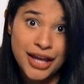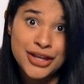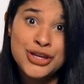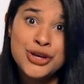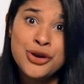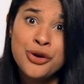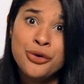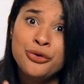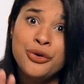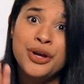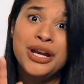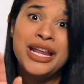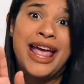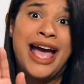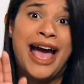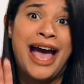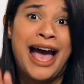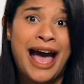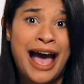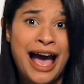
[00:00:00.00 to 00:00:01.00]
And you already
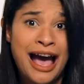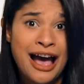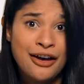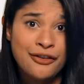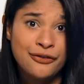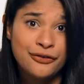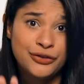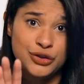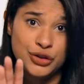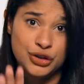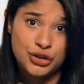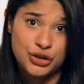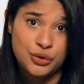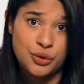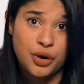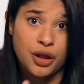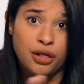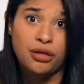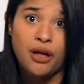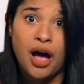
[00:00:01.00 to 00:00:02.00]
have to do a